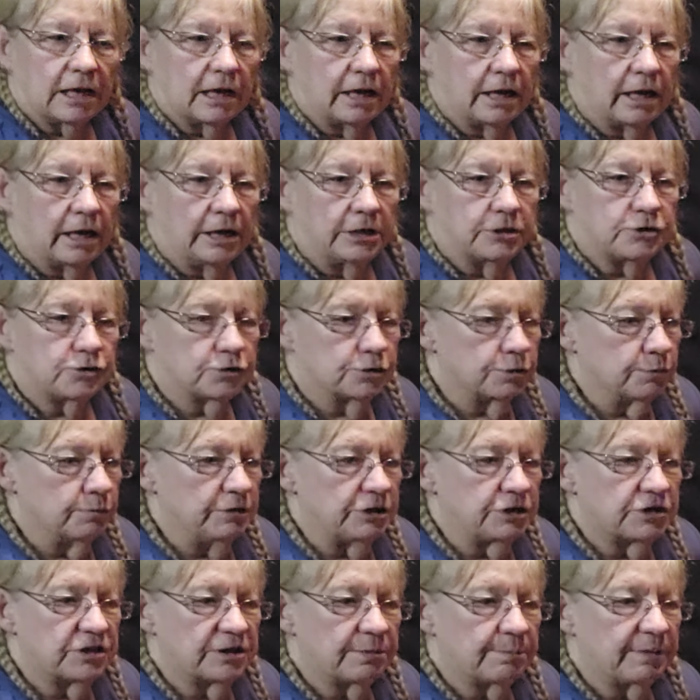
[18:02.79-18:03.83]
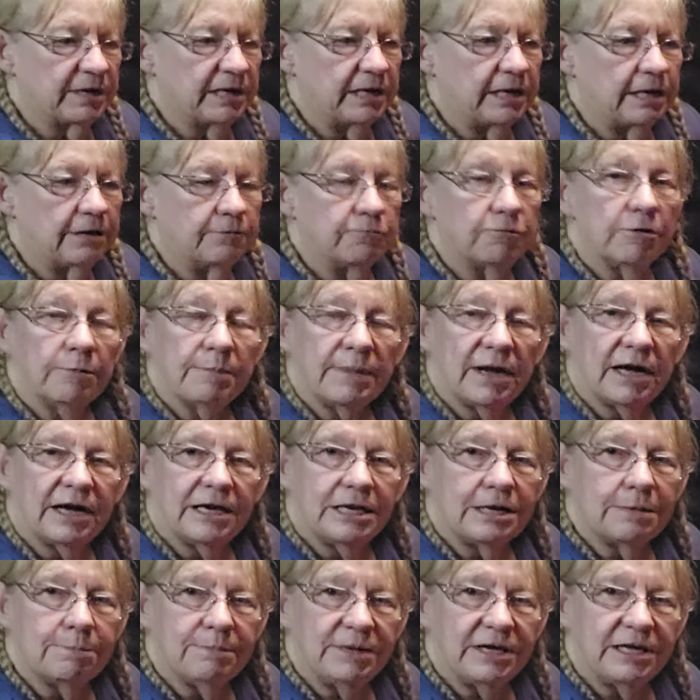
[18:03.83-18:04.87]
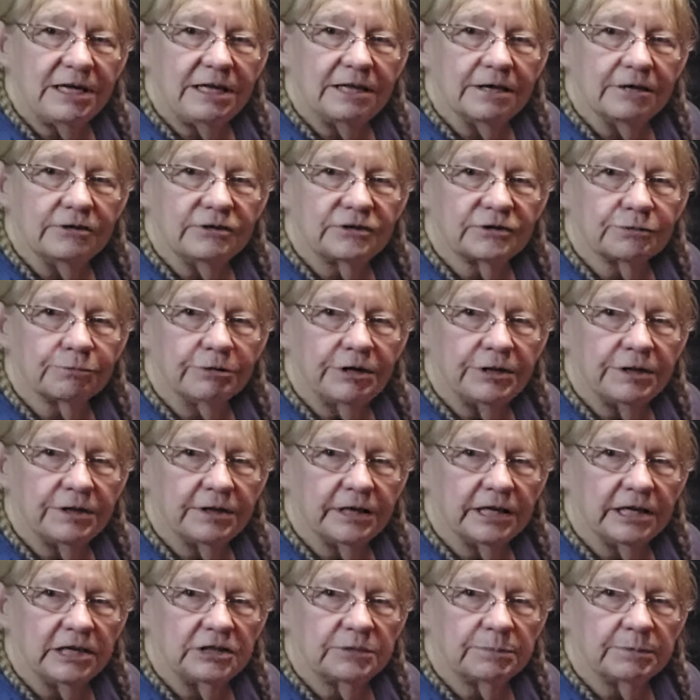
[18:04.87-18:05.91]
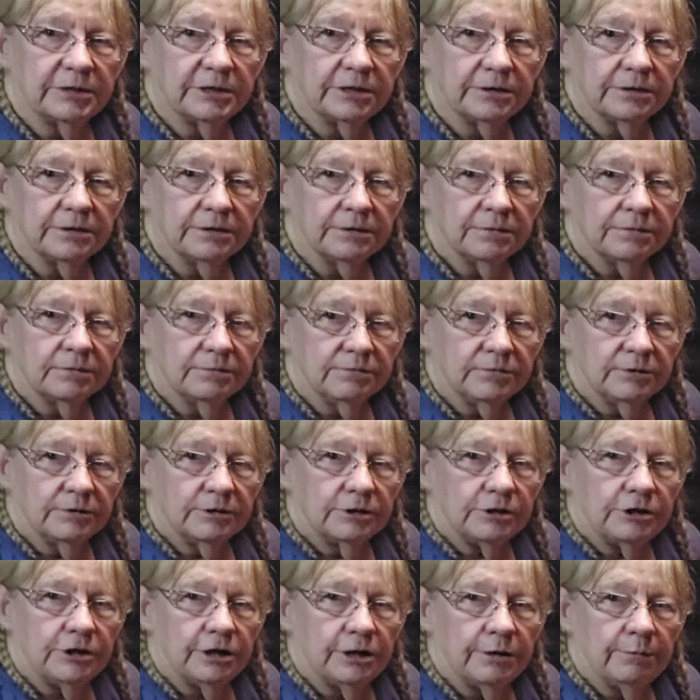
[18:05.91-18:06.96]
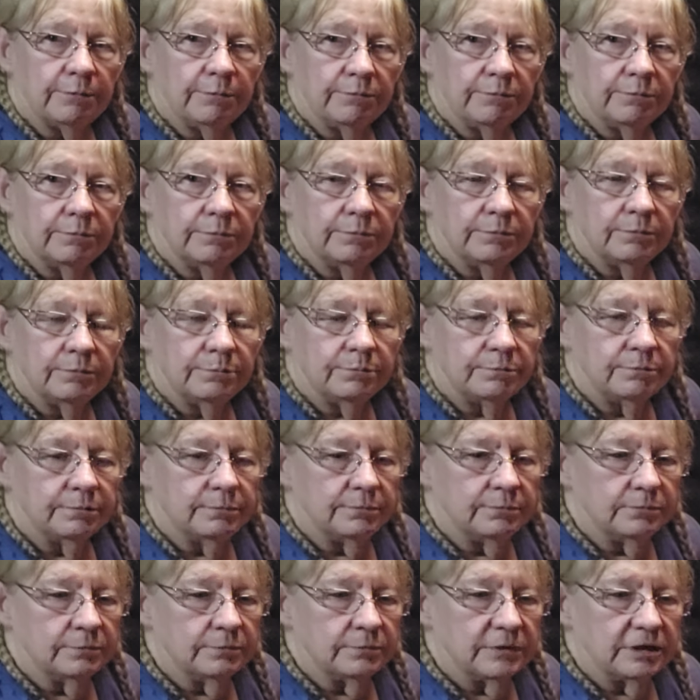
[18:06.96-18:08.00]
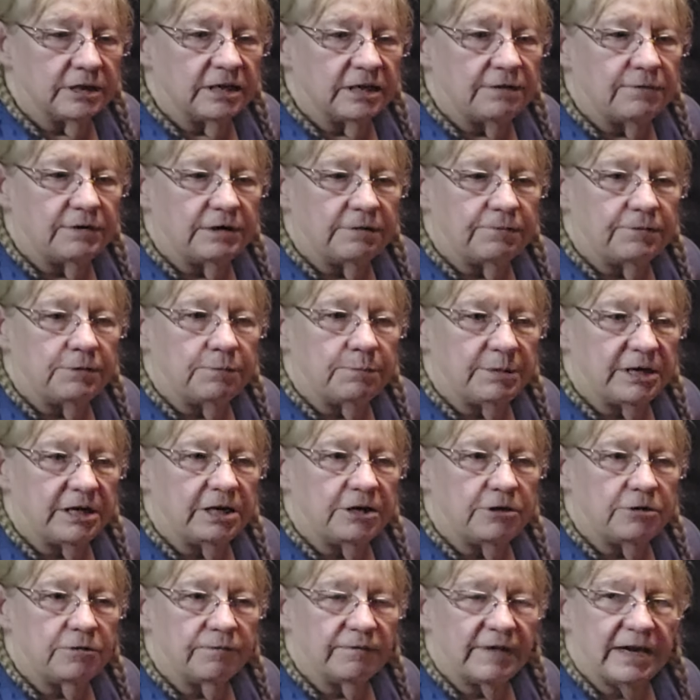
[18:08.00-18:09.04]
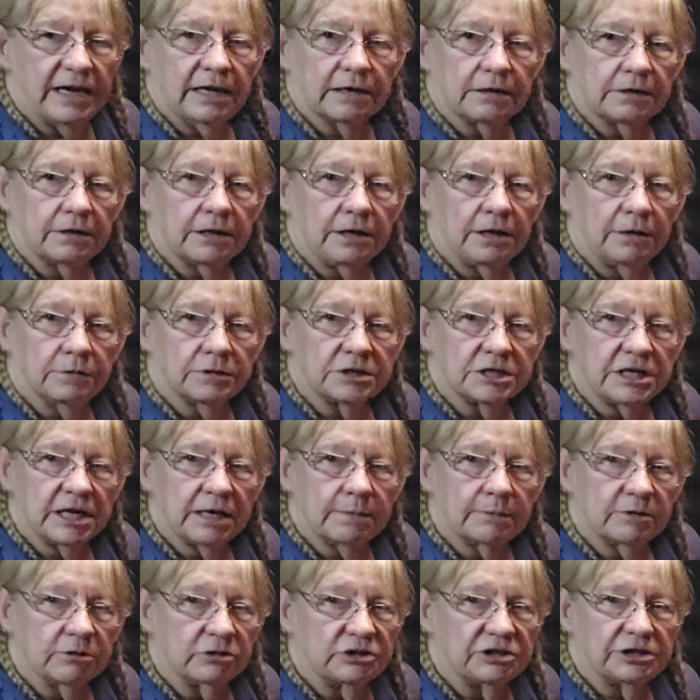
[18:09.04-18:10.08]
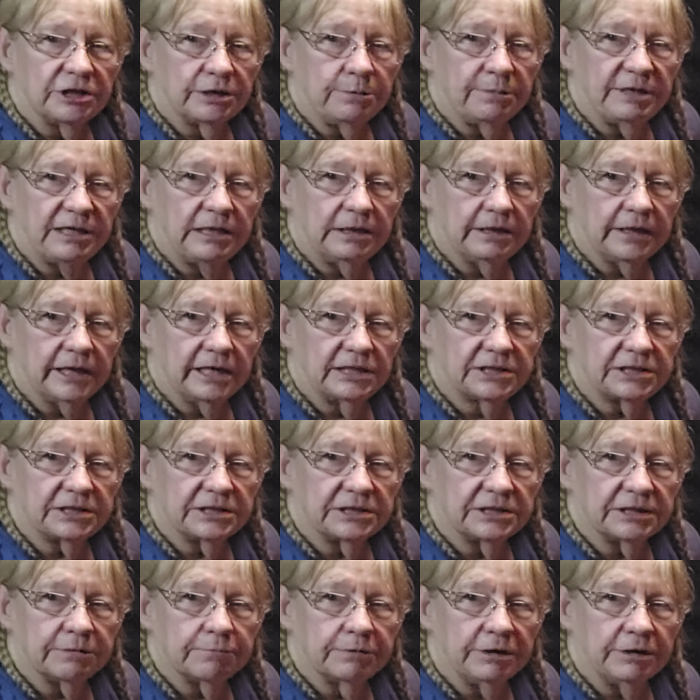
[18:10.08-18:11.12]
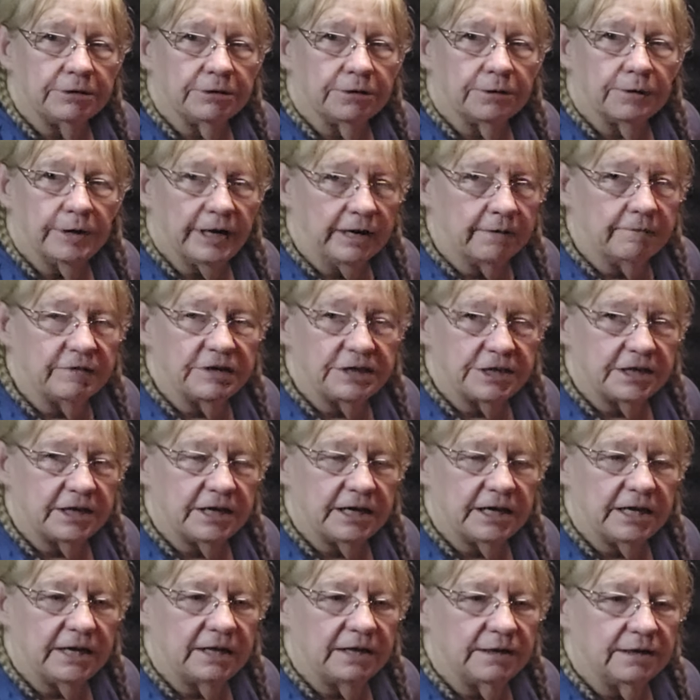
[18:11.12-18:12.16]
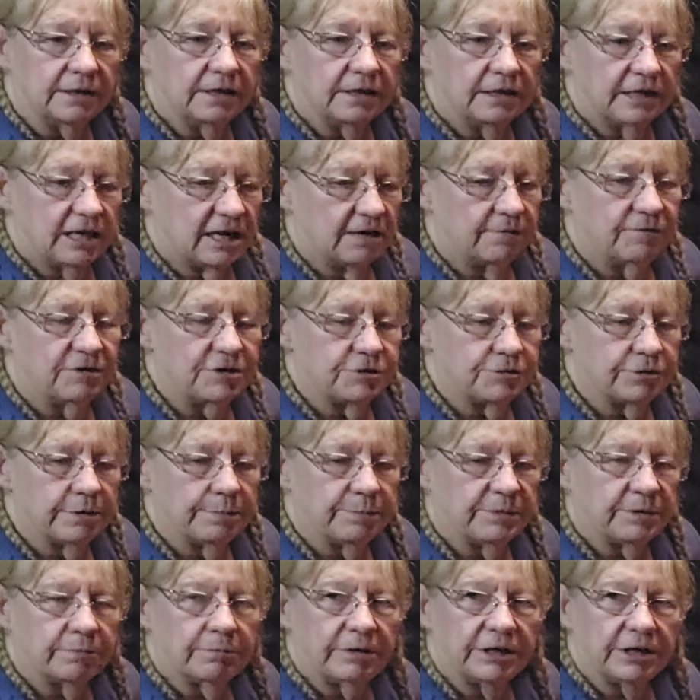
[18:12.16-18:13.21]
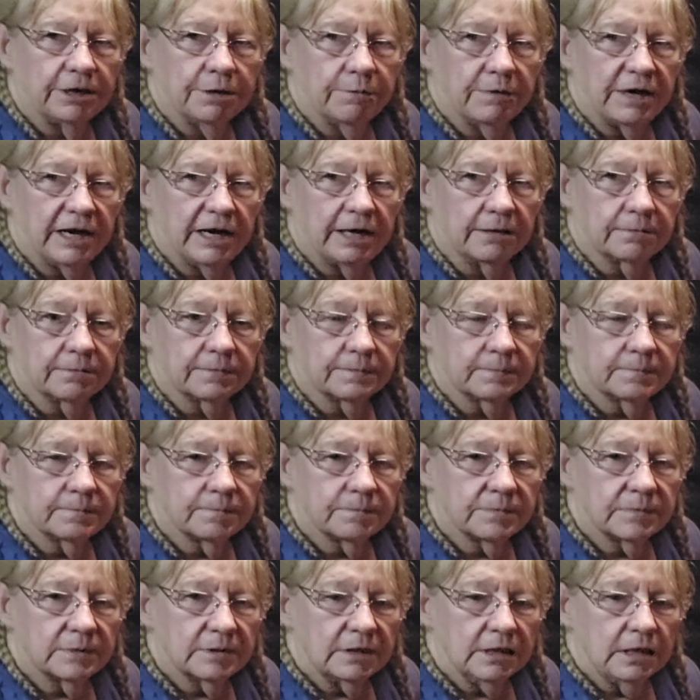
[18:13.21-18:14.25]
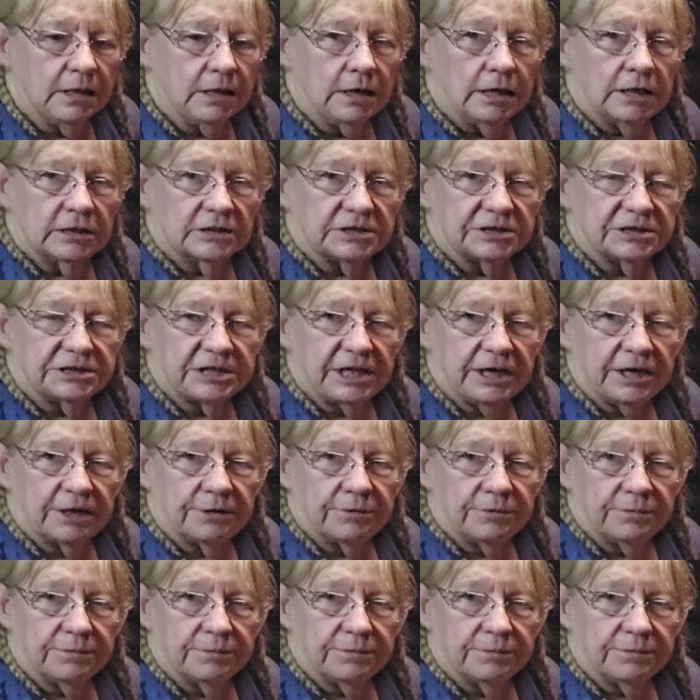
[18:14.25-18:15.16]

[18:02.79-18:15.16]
I sure wish somebody had reminded me those 3 things, but you know, even if you've been in your van a long time, there's so many lessons that we learn every day, every trip that we go out. So